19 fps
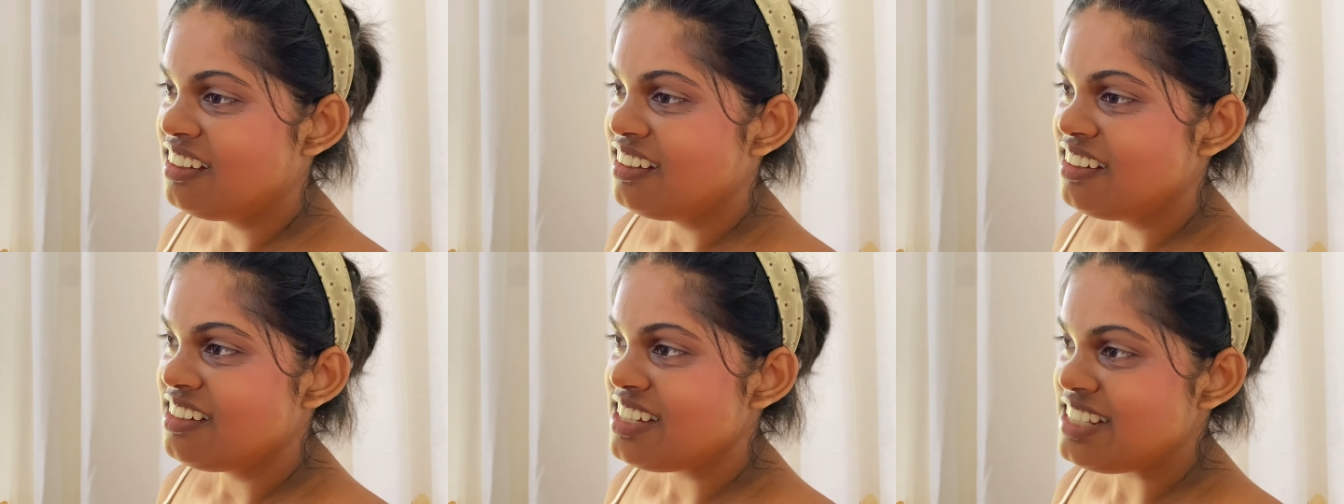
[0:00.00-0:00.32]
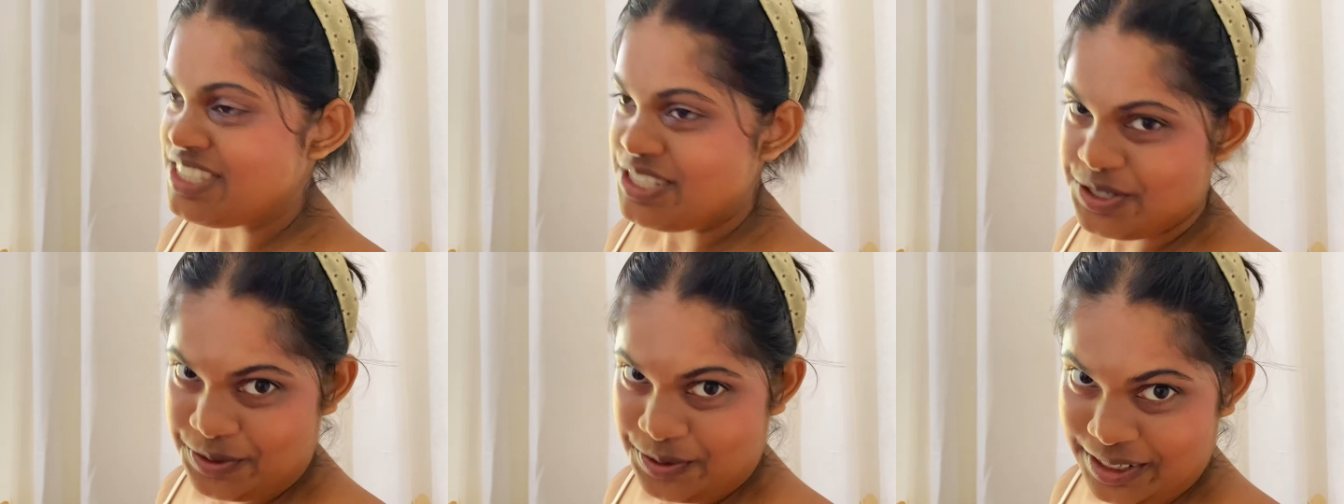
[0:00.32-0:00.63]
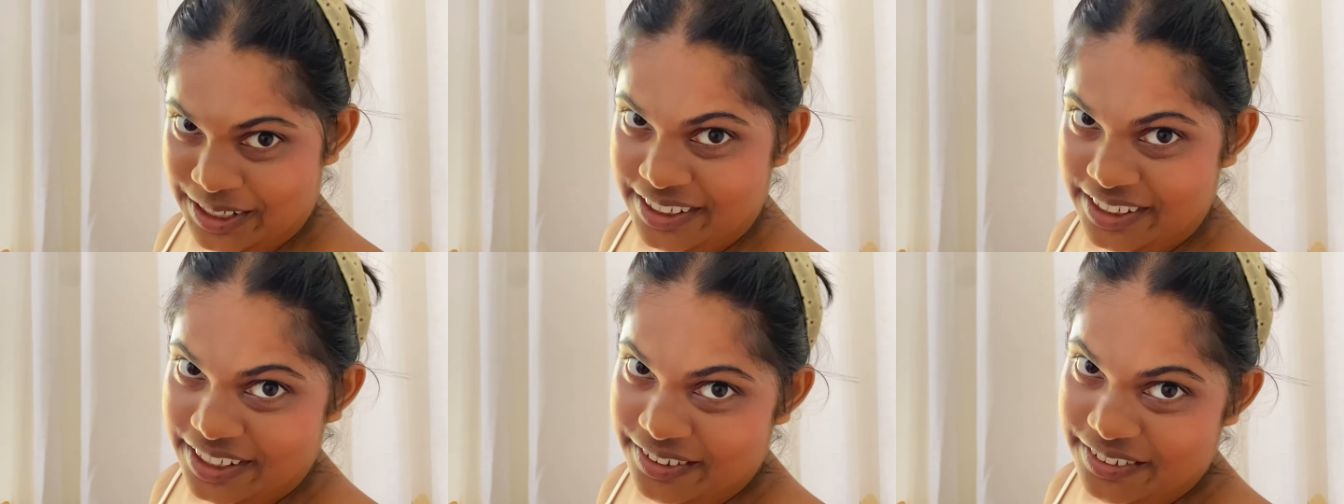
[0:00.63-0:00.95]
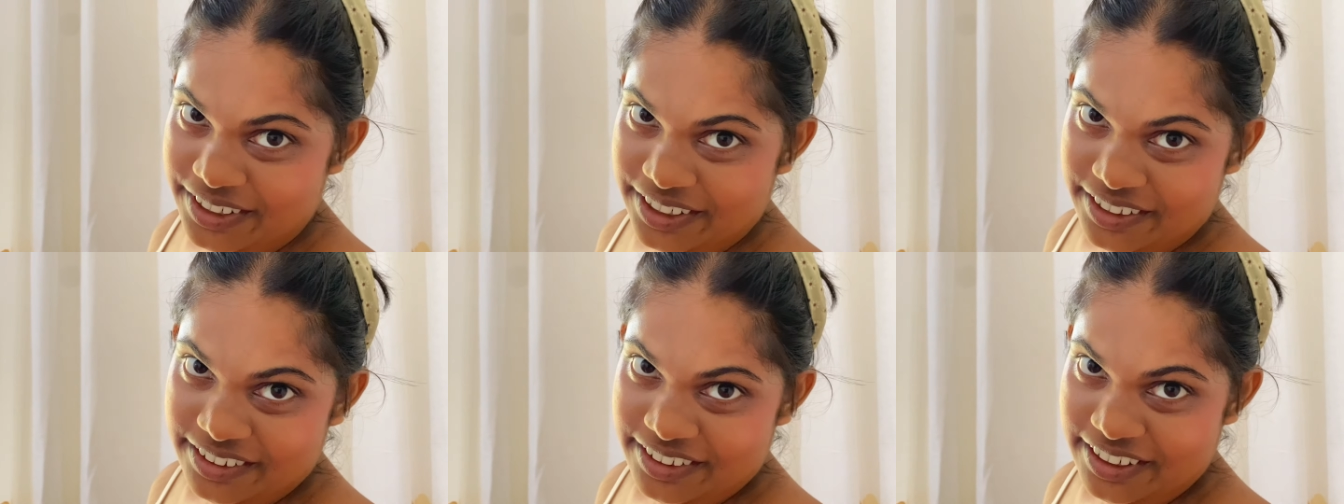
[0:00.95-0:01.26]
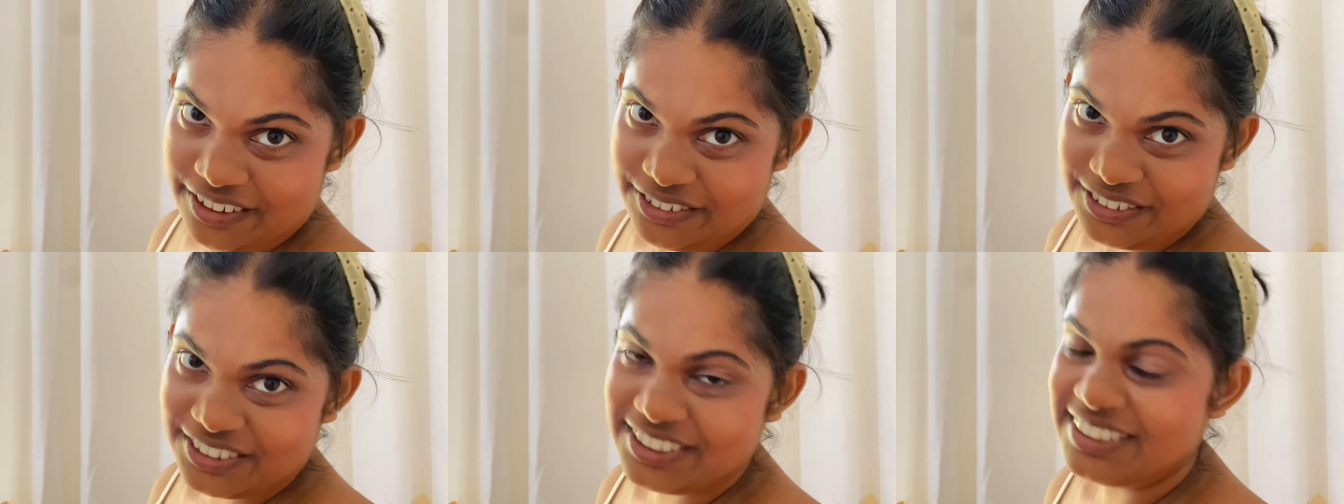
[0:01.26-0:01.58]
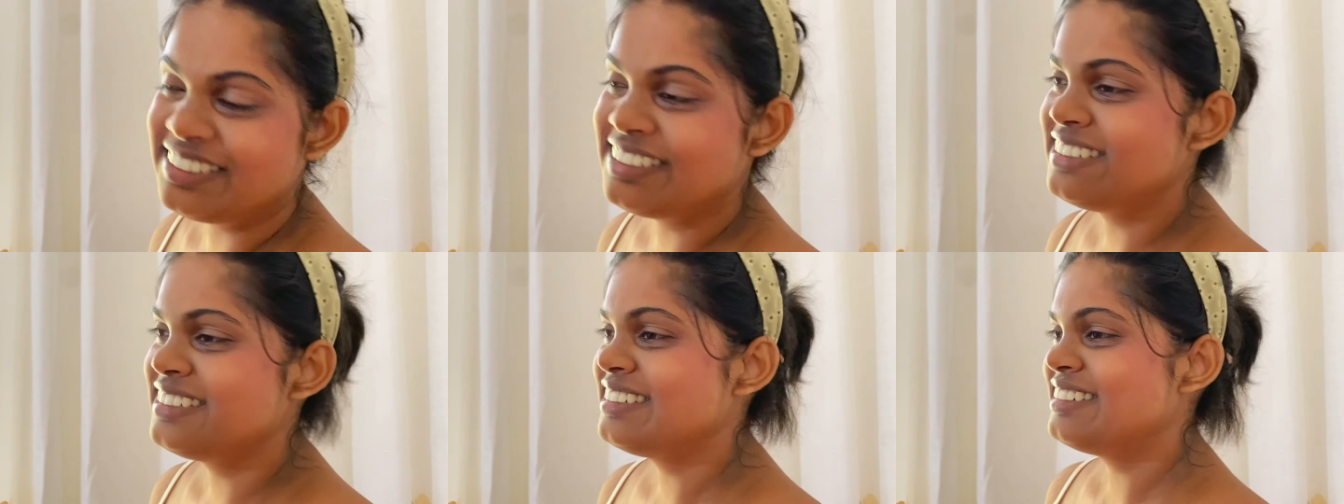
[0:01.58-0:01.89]
It's trending right now.
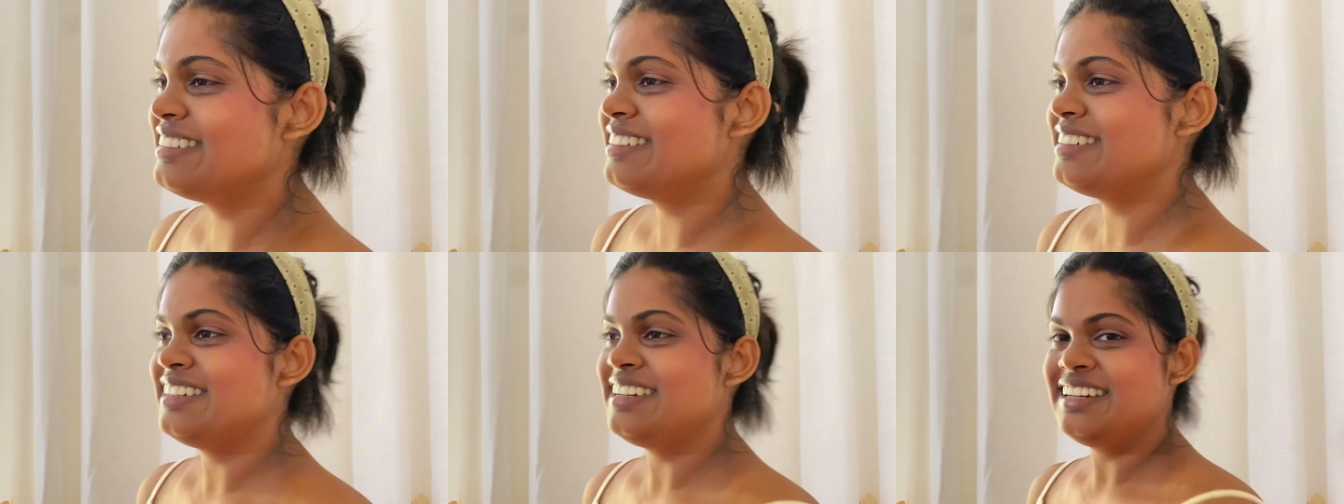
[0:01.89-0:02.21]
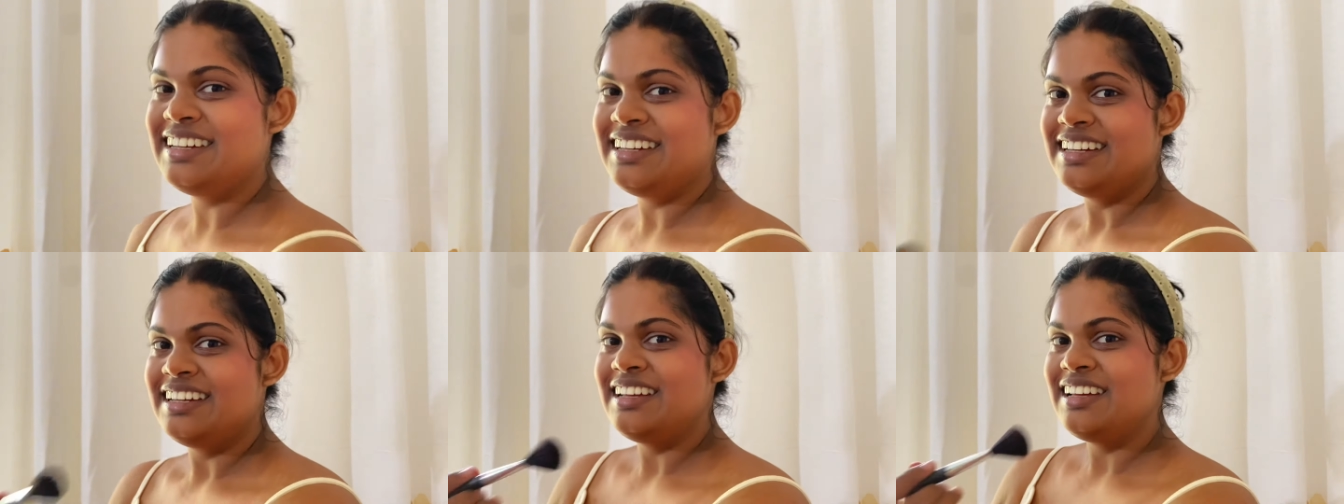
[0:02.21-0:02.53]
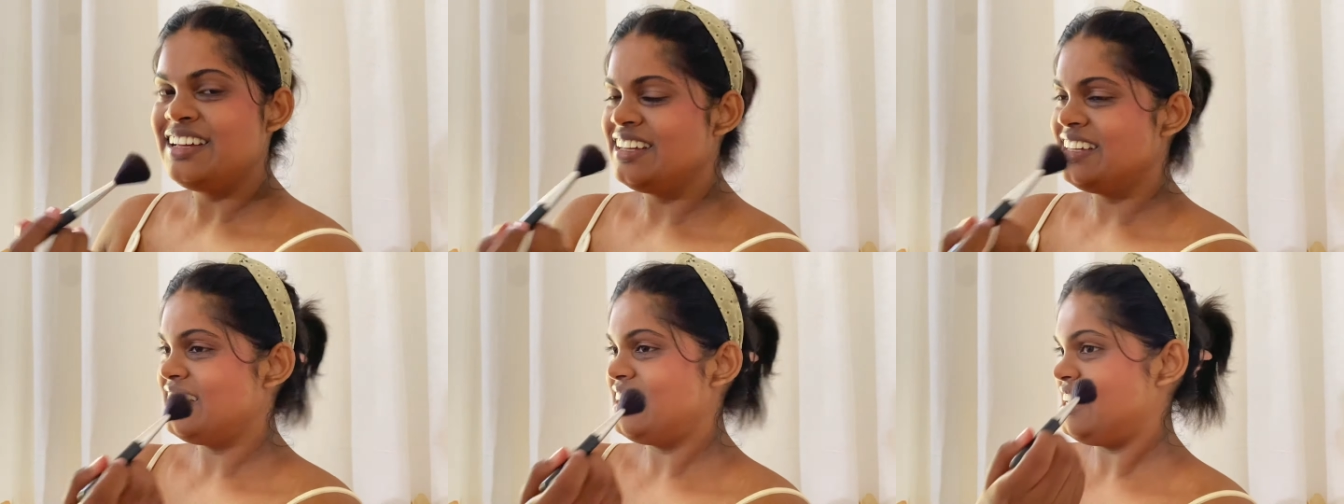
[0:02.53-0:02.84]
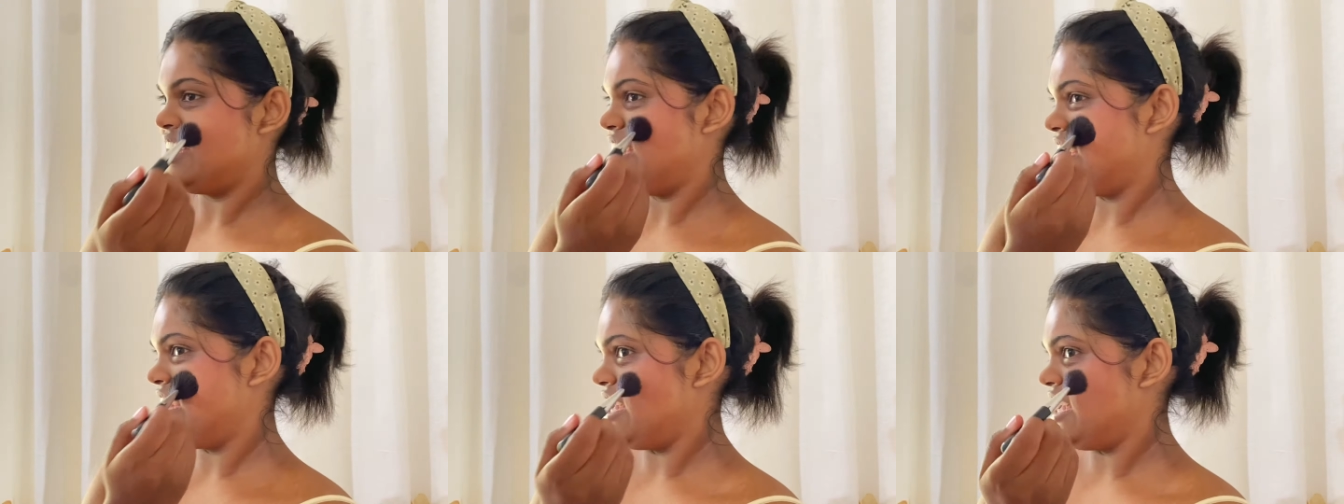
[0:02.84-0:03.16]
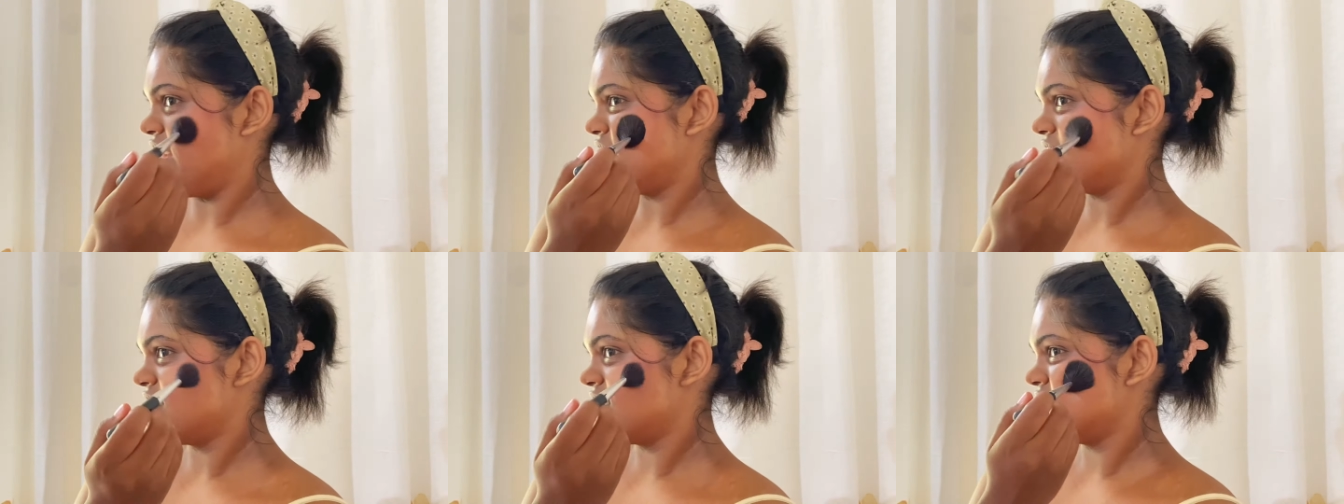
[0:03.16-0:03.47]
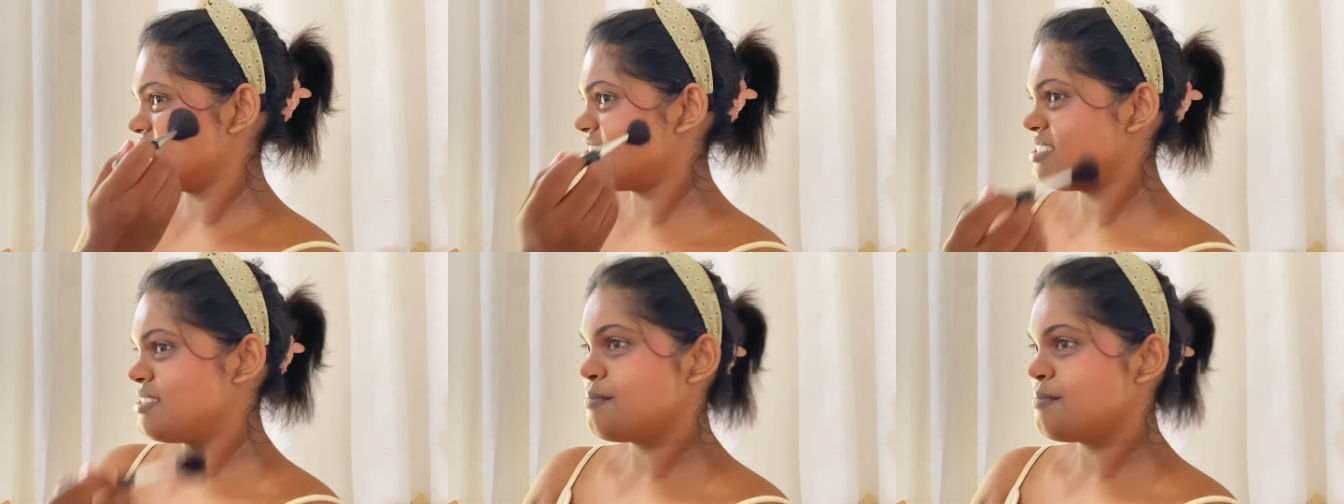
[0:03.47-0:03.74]
Yes.